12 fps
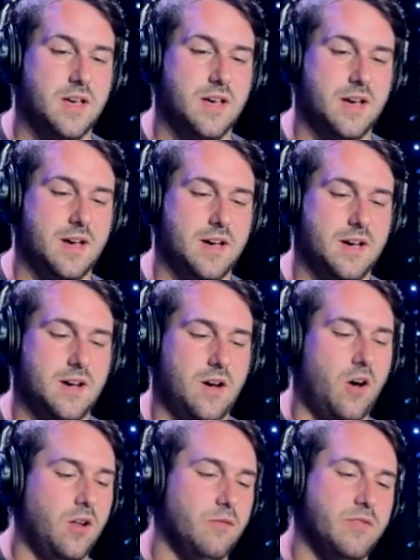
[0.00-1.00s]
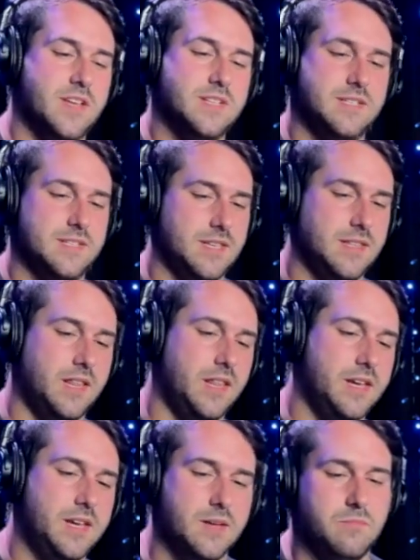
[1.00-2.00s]
All of this is in the
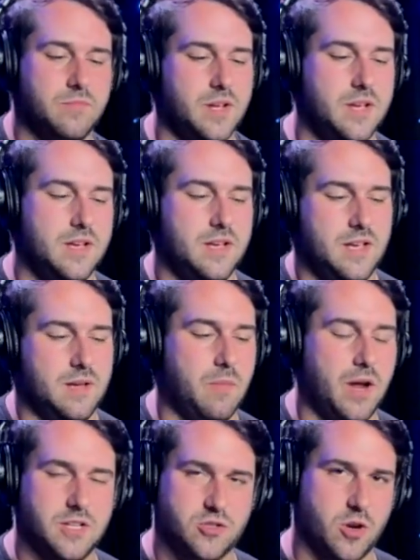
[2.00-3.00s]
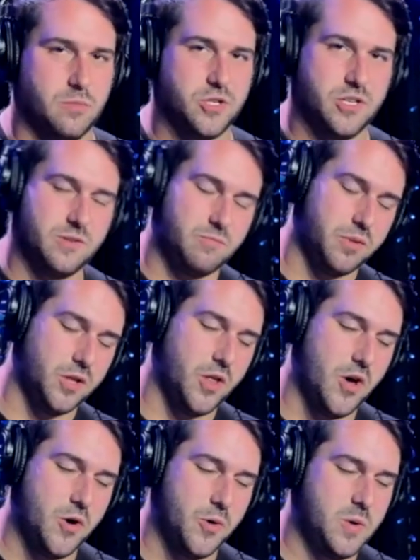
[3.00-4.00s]
link in my description
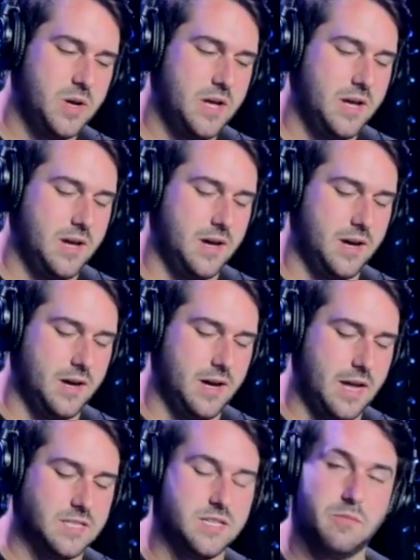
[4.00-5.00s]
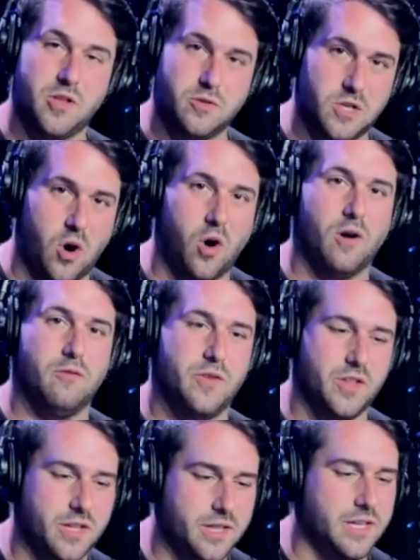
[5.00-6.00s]
below. And some of those are
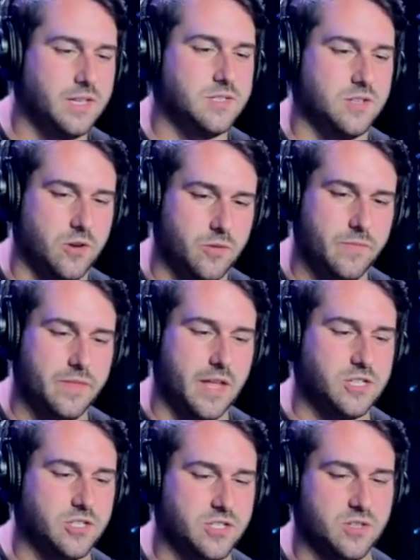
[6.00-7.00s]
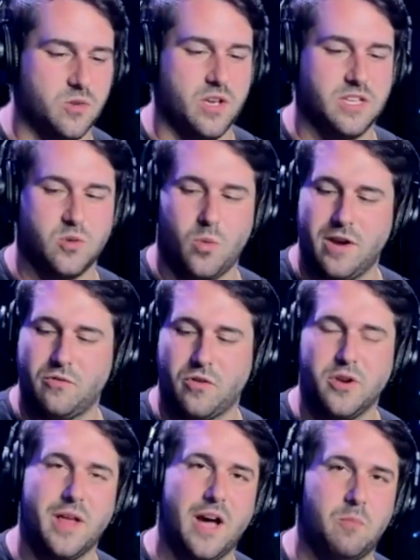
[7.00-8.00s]
affiliate links, so that just is a way for
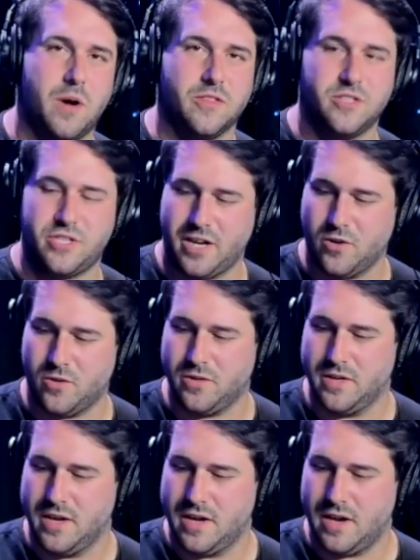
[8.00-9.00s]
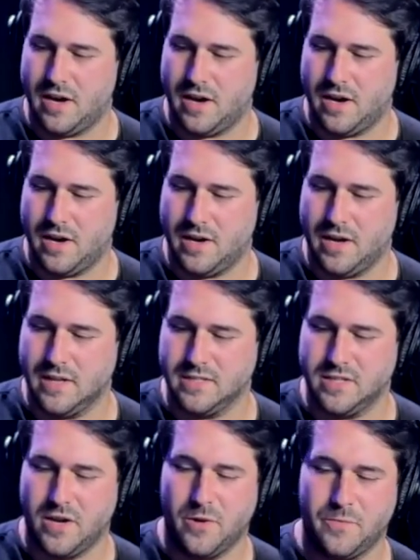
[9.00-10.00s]
you to help out the channel. And
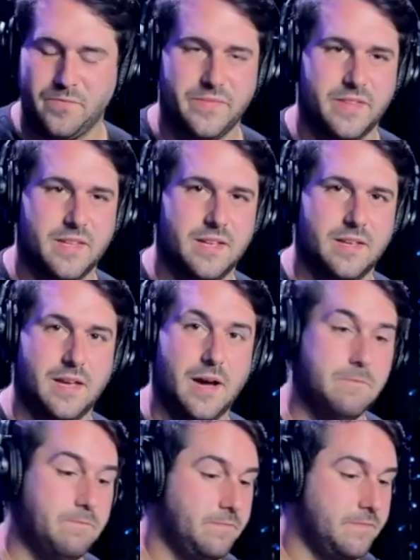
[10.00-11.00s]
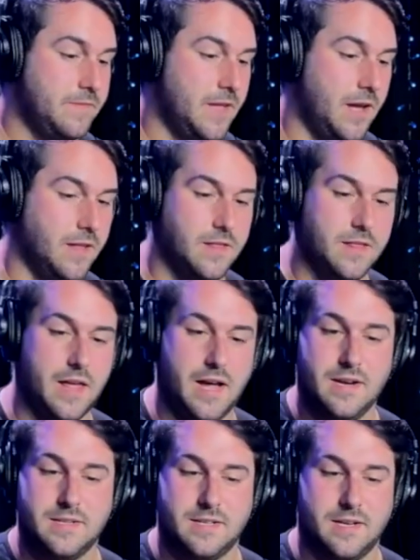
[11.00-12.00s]
so, yeah, other than
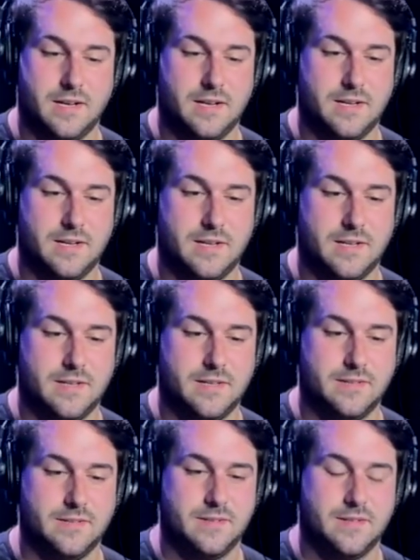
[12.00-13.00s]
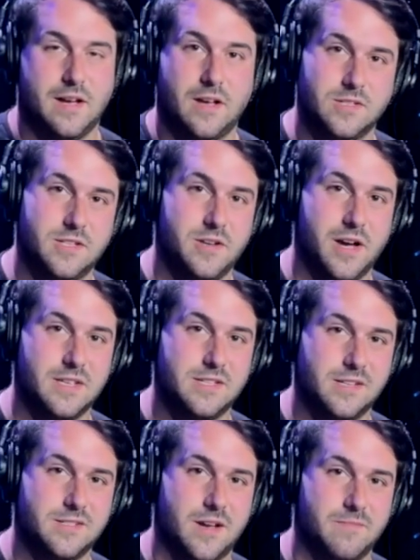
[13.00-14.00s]
that, I'll see you guys
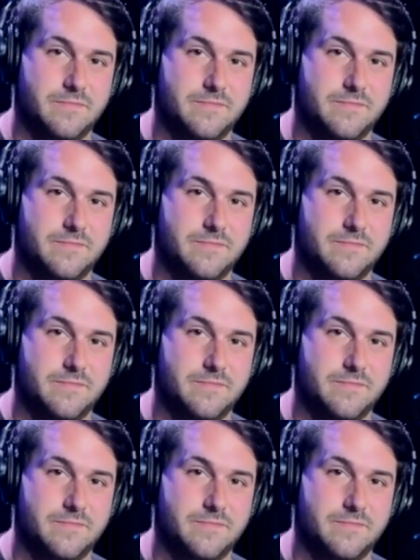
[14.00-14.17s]
next time.